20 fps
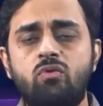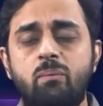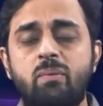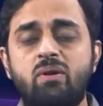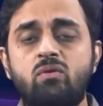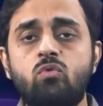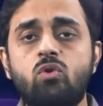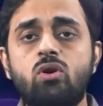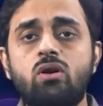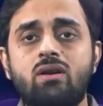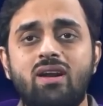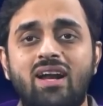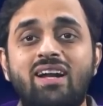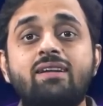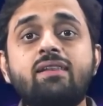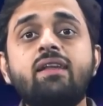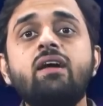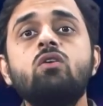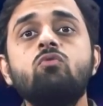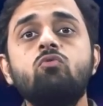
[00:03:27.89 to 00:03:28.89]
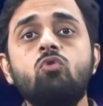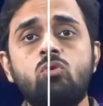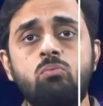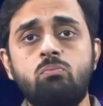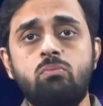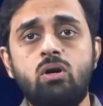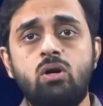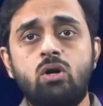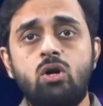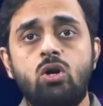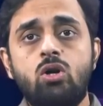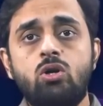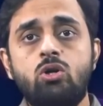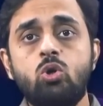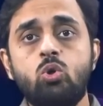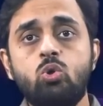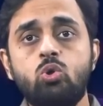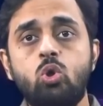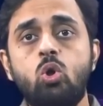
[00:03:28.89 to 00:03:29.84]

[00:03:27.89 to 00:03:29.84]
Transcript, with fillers: women would rent their womb to